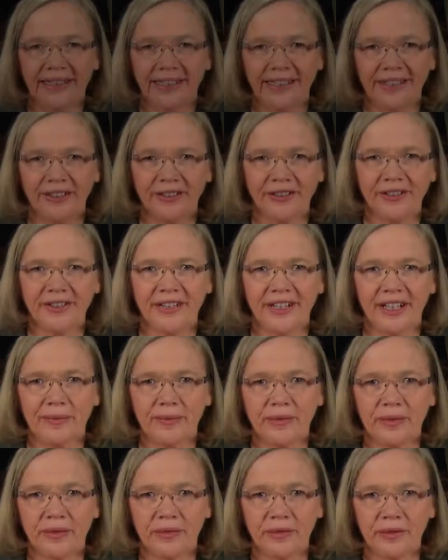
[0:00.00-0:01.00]
Hello,
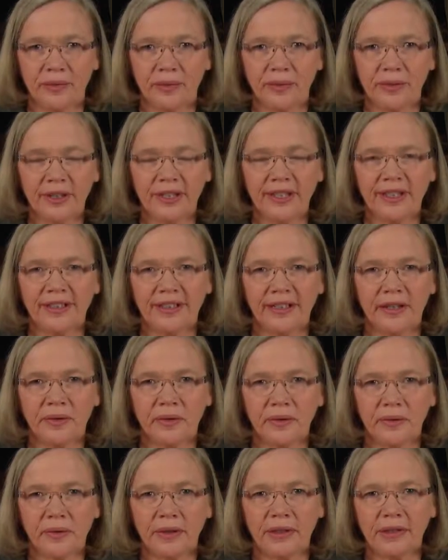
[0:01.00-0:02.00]
I'm Sonia Wood here
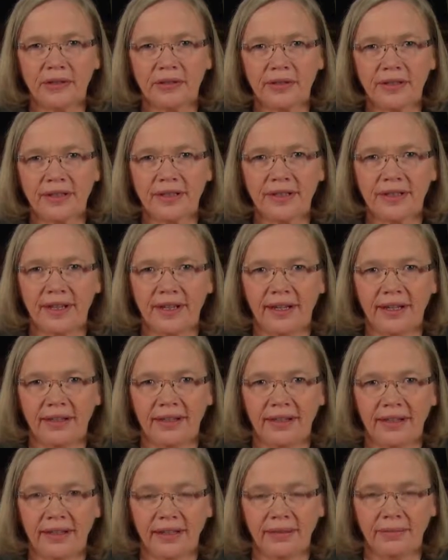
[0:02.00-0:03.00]
at Oikos,
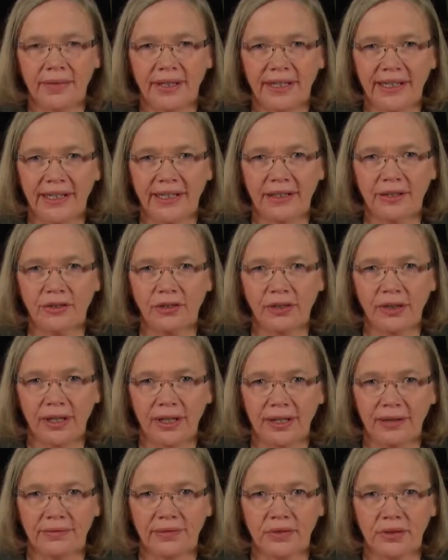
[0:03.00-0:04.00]
and I'm glad you
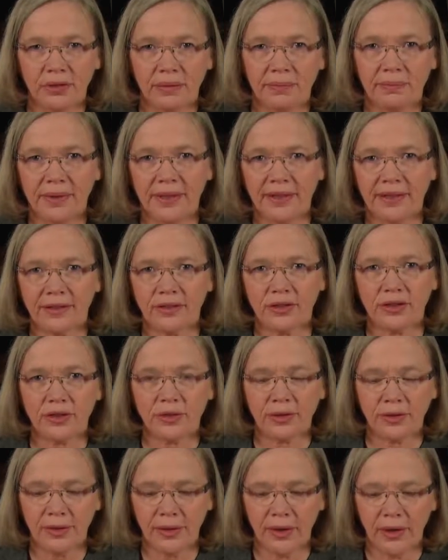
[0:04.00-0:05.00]
have stopped by
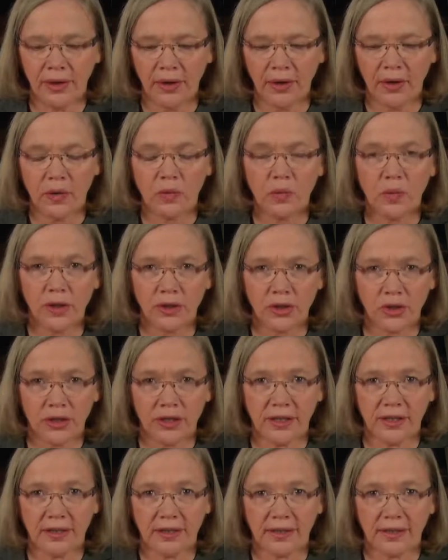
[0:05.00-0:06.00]
to
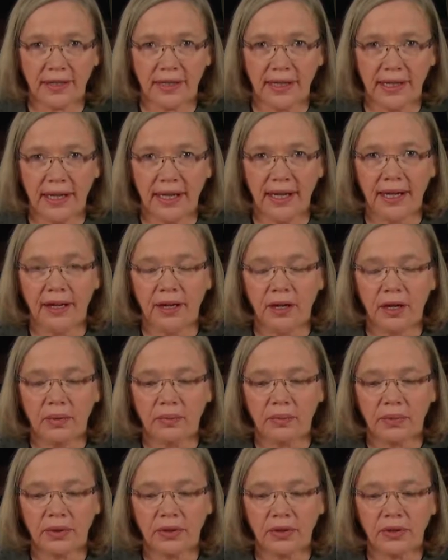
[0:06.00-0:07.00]
watch this,
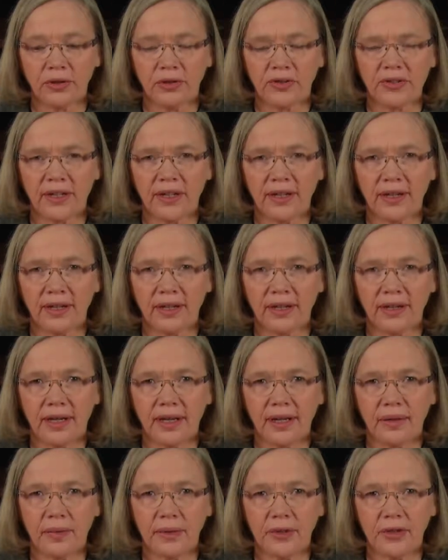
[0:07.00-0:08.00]
because
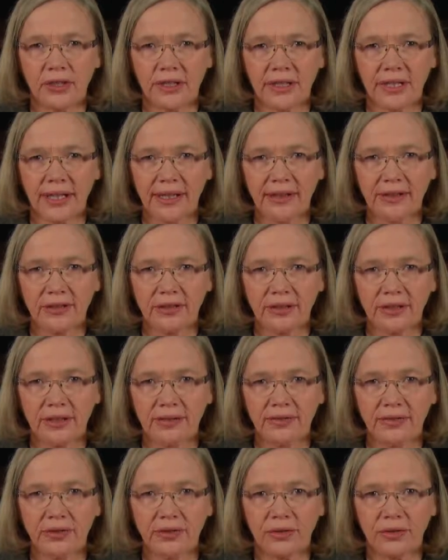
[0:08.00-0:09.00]
I would just like to
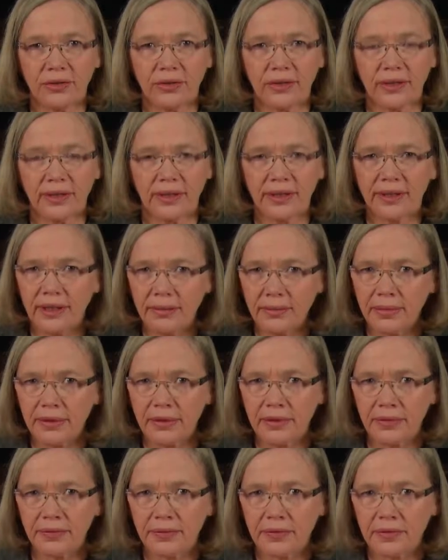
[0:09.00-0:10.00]
give you a little bit
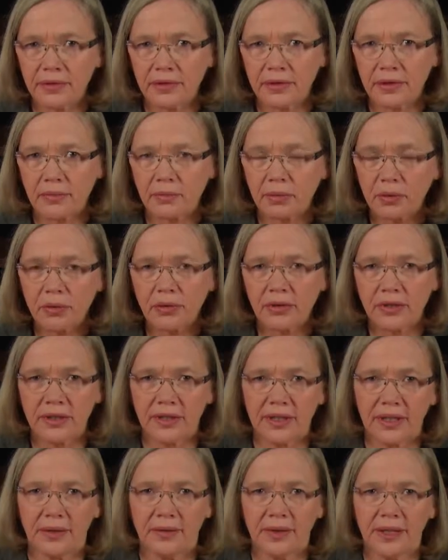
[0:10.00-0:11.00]
of support
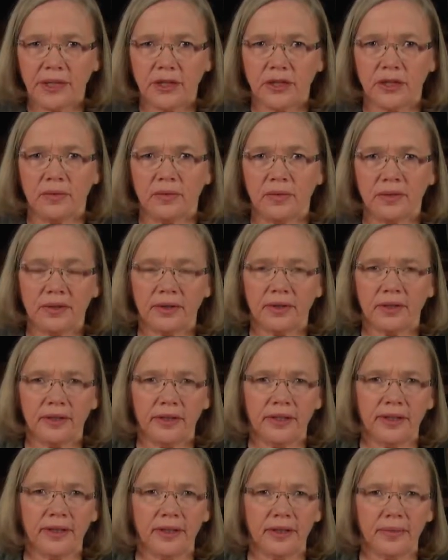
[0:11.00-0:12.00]
and direction
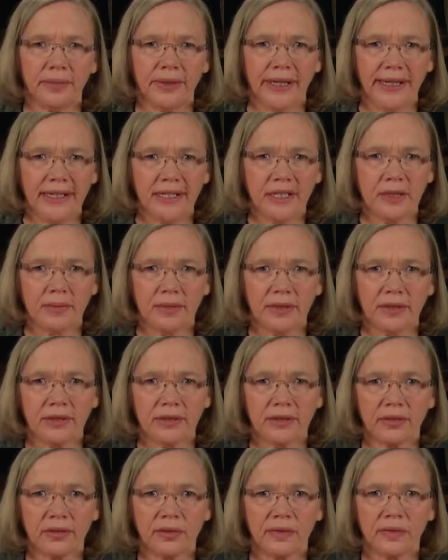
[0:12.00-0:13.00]
regarding the
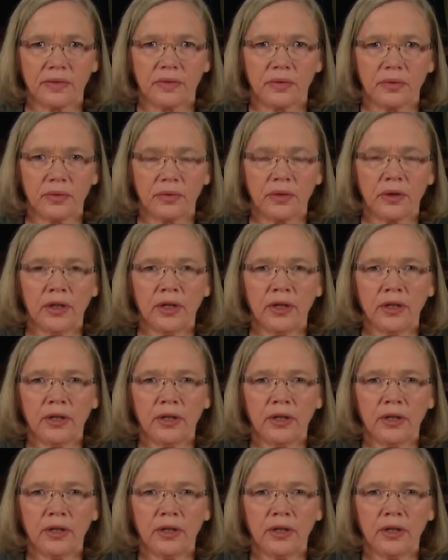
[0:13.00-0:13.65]
placements of your